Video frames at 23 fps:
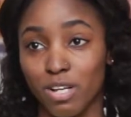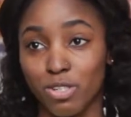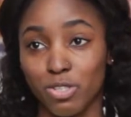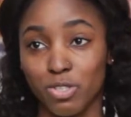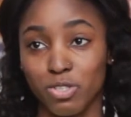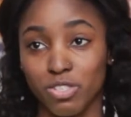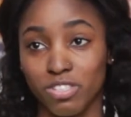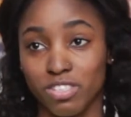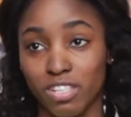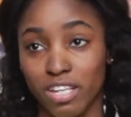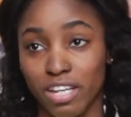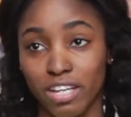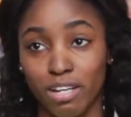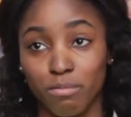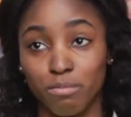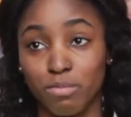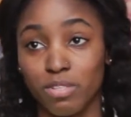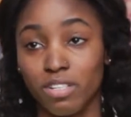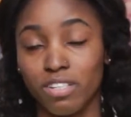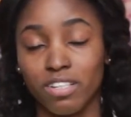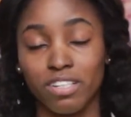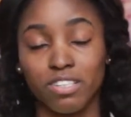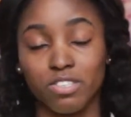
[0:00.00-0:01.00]
She's like,
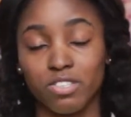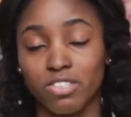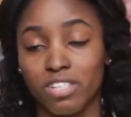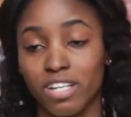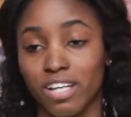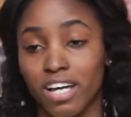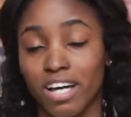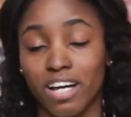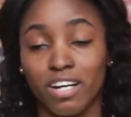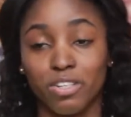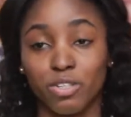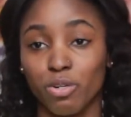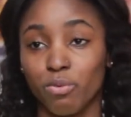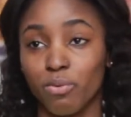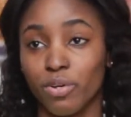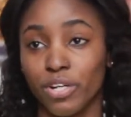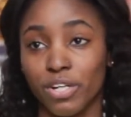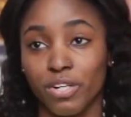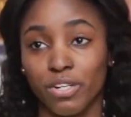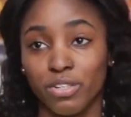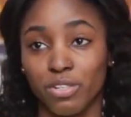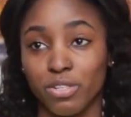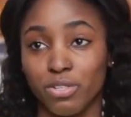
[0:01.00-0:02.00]
I don't know what
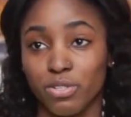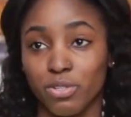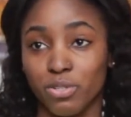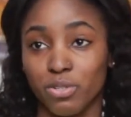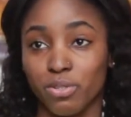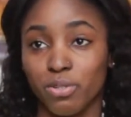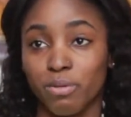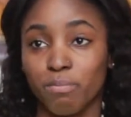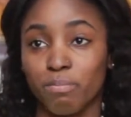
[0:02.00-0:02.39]
you're gonna do.